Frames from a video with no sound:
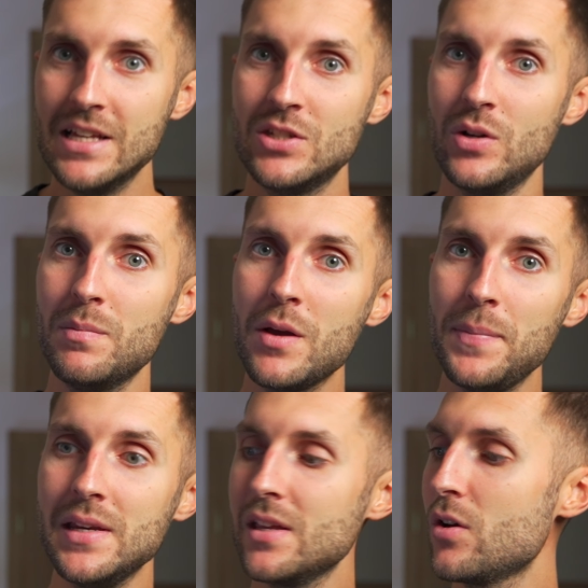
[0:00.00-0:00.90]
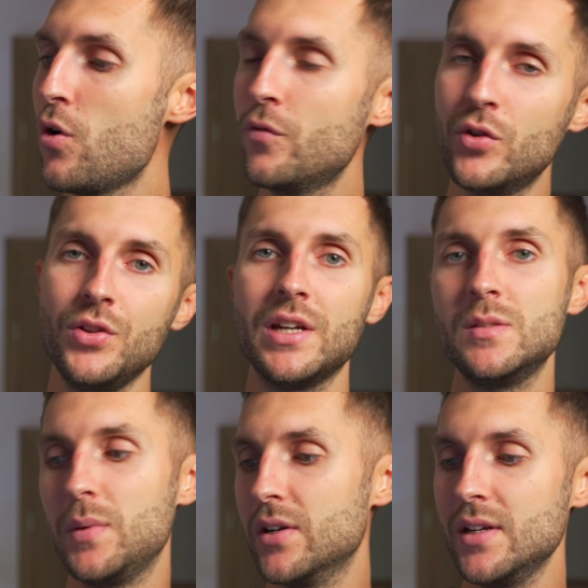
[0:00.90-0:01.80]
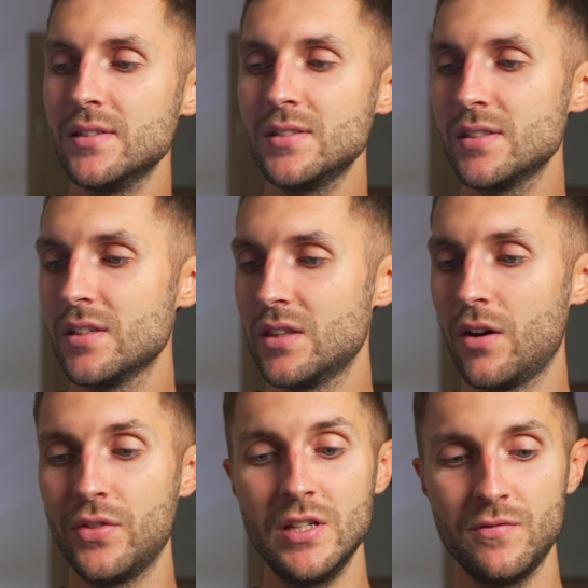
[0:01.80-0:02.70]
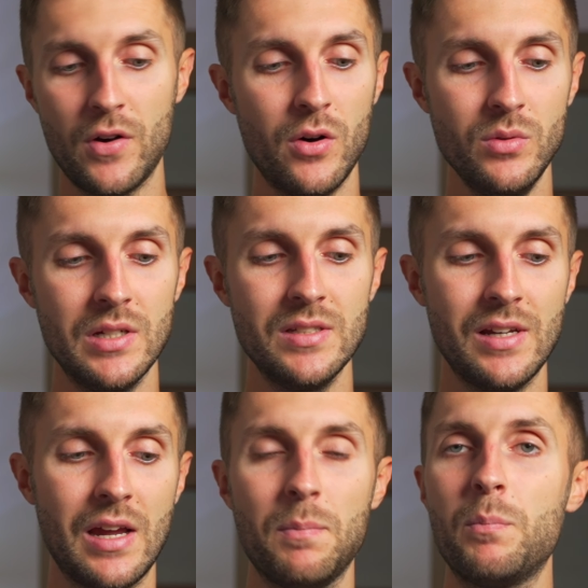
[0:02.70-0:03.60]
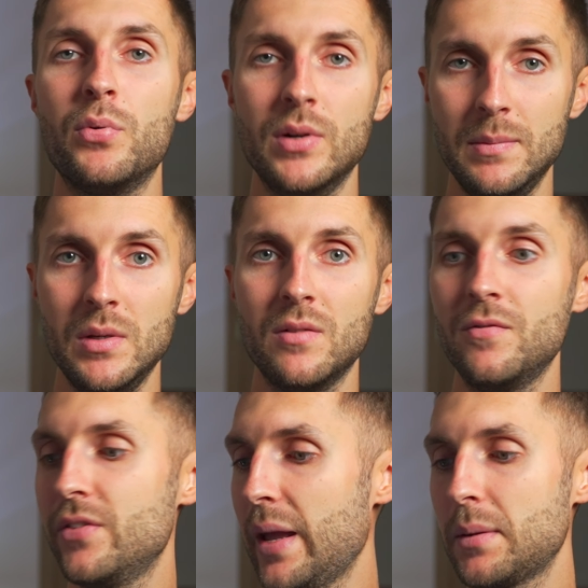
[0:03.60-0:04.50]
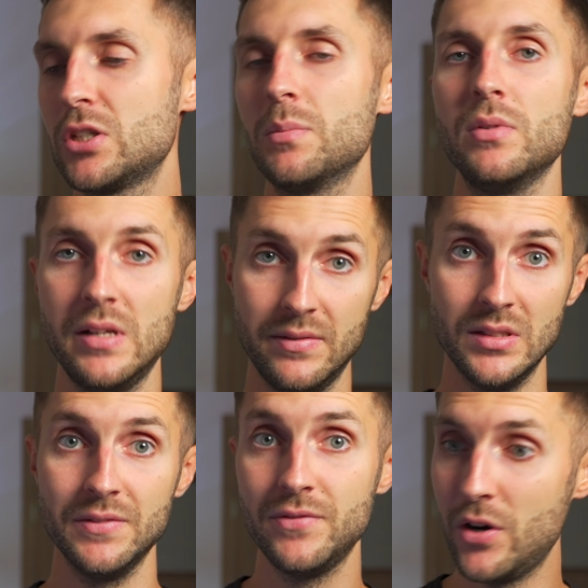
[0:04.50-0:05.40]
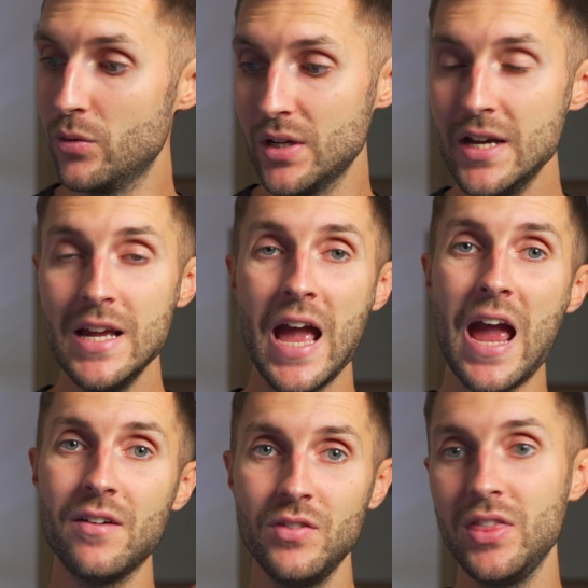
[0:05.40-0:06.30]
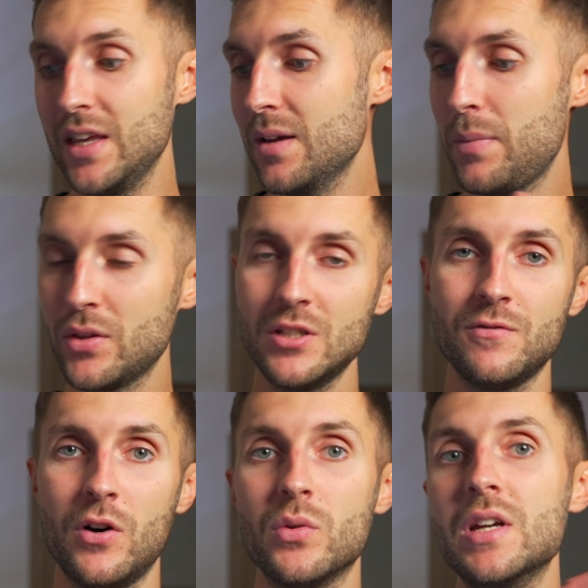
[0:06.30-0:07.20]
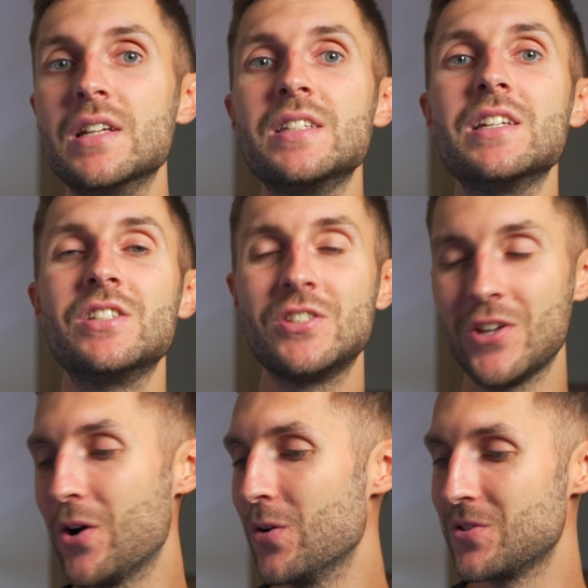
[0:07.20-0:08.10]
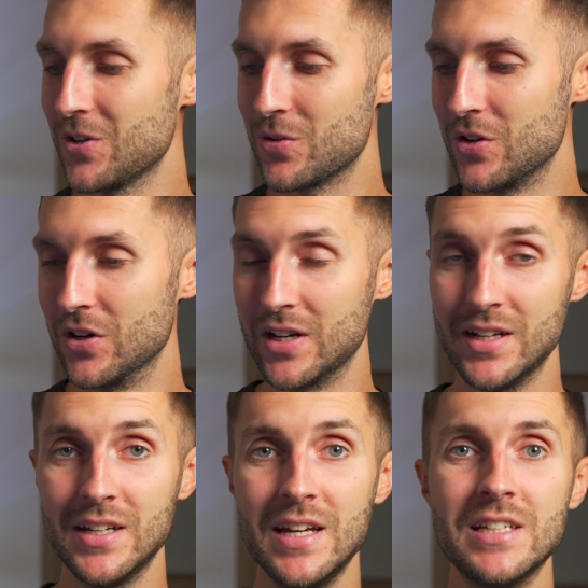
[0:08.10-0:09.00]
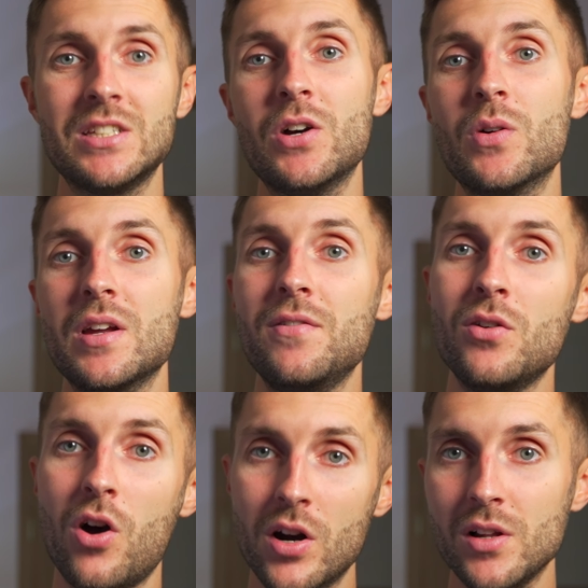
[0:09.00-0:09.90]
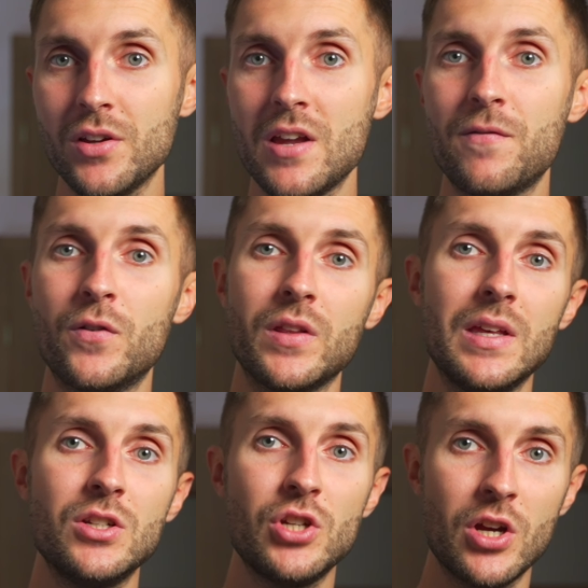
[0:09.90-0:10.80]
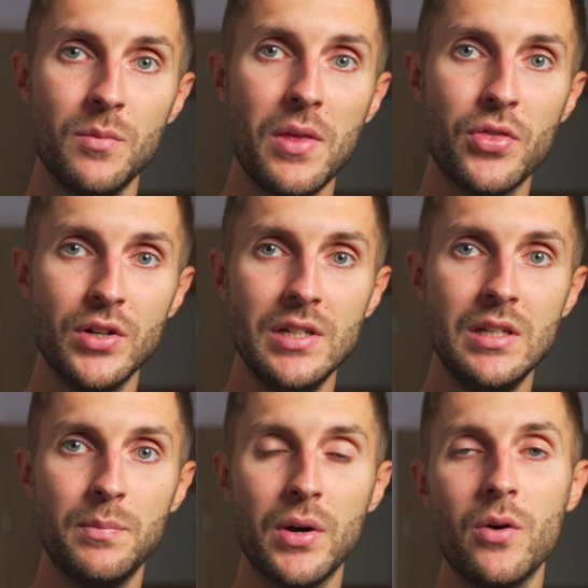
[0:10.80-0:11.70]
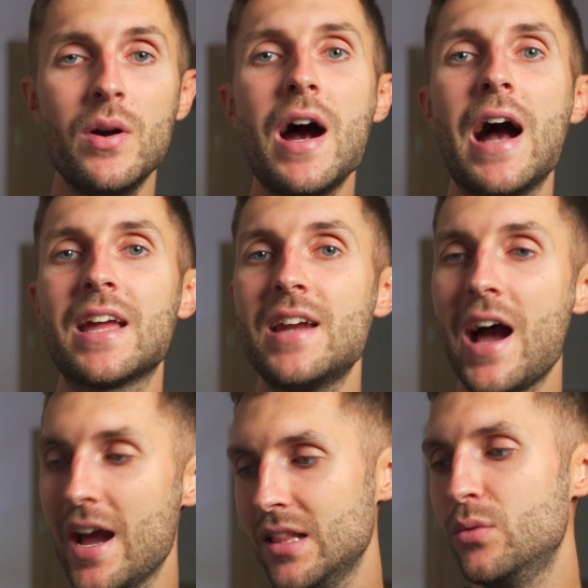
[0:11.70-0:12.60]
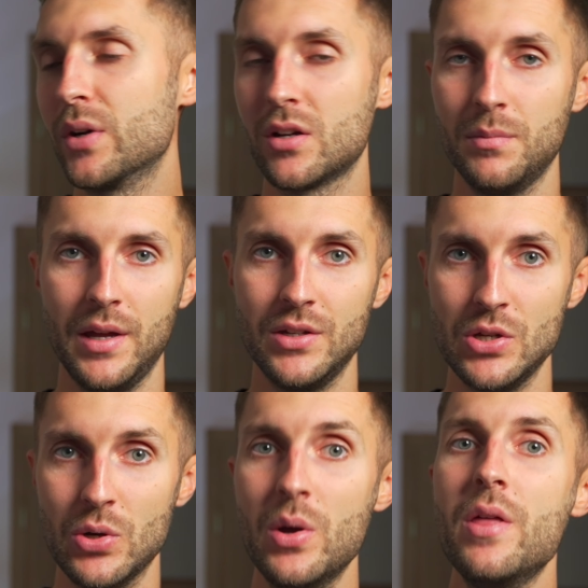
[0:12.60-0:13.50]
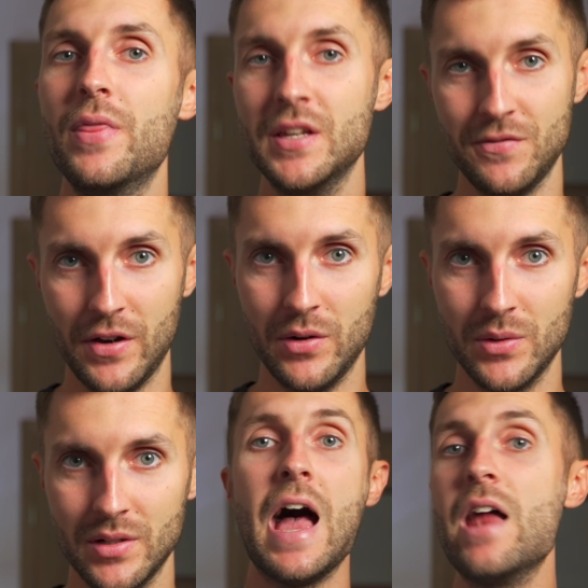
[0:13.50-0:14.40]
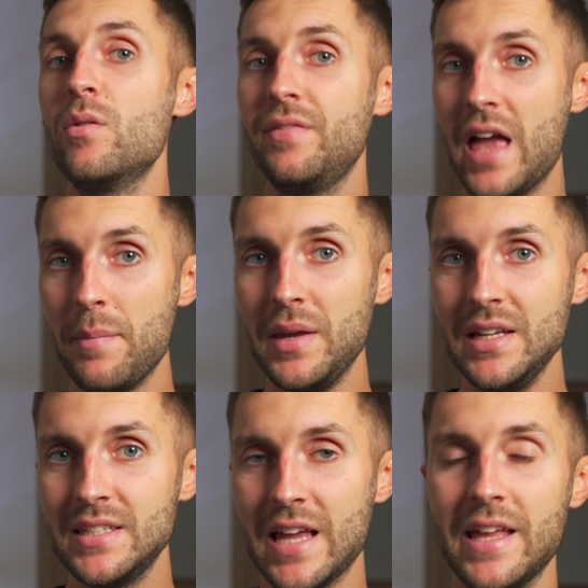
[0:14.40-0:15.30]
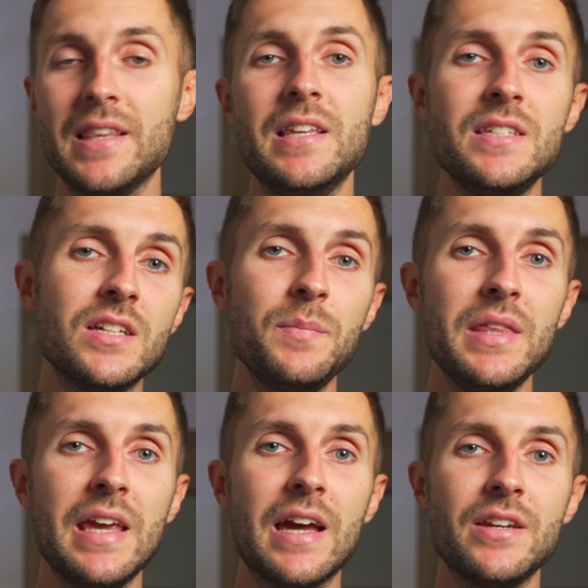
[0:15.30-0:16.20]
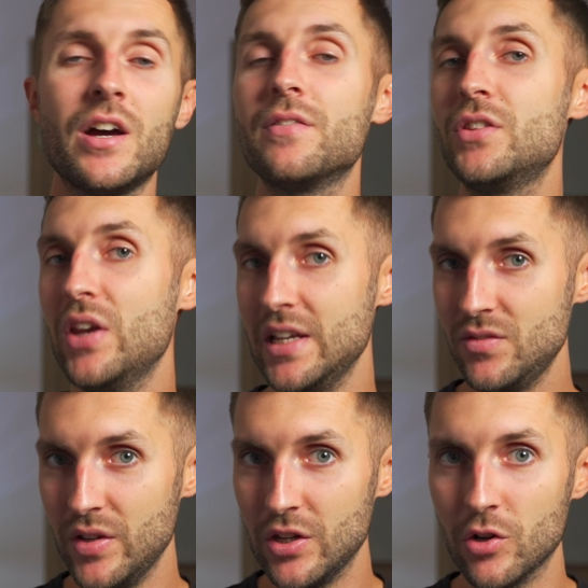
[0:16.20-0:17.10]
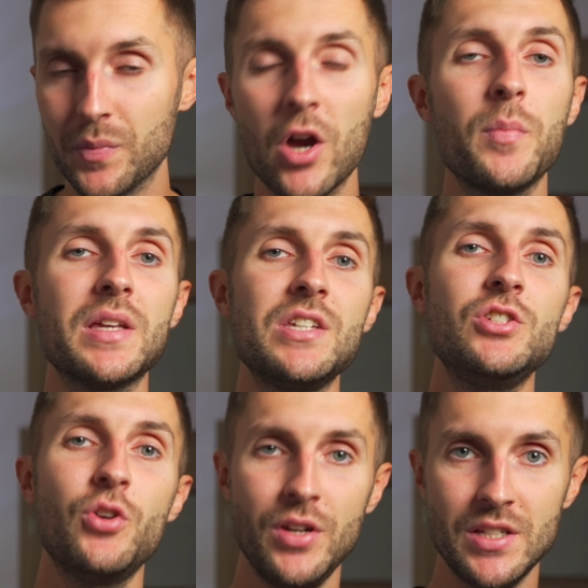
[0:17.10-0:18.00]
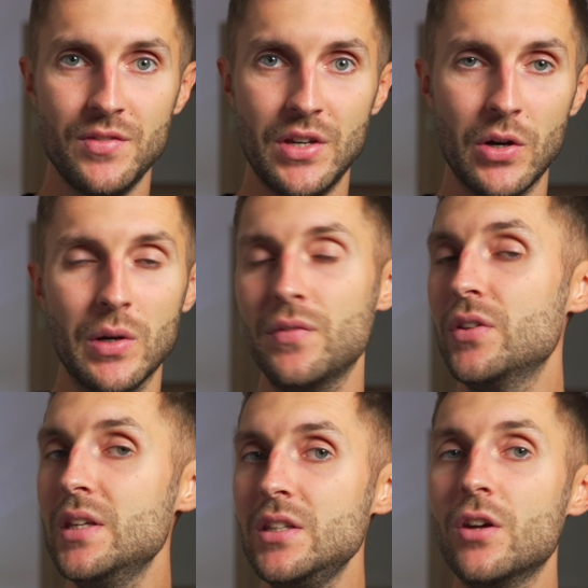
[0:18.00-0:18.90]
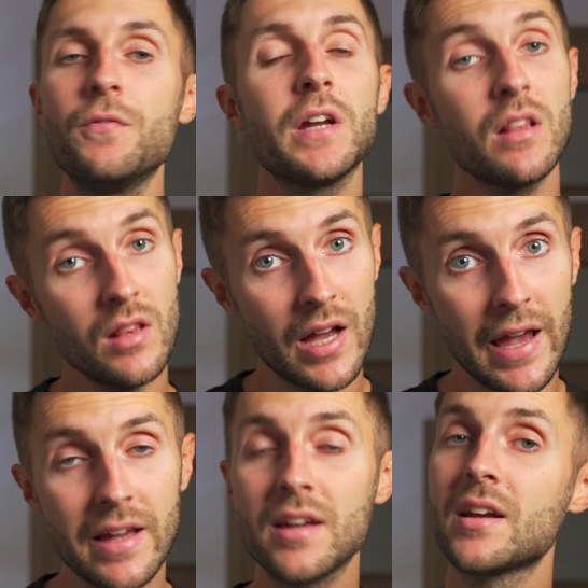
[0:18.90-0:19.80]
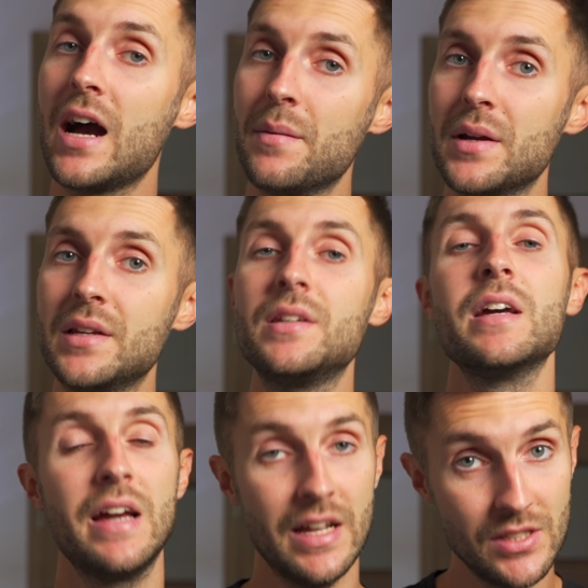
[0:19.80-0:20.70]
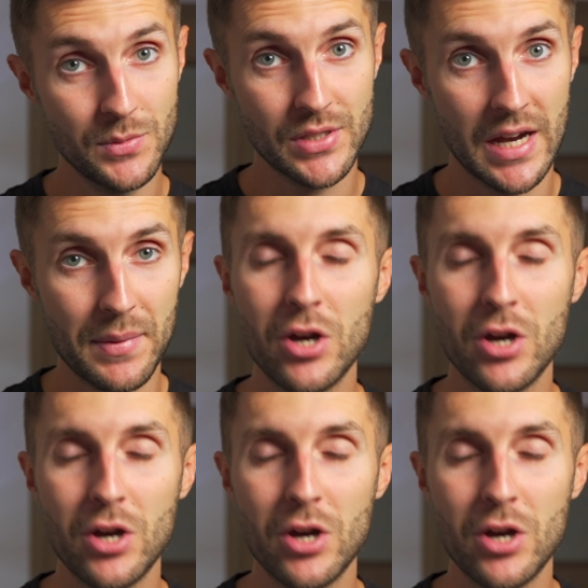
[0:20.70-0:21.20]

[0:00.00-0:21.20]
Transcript: So in my opinion, overall the experience of this phone is like a premium flagship level phone. Everything about this phone is so, so good. So if you are looking for the Xiaomi thirteen T Pro, I can highly recommend you this phone. And with that being said, this is gonna be the end of today's video. I hope you guys enjoyed this video. If you did, don't forget to like, comment, and subscribe.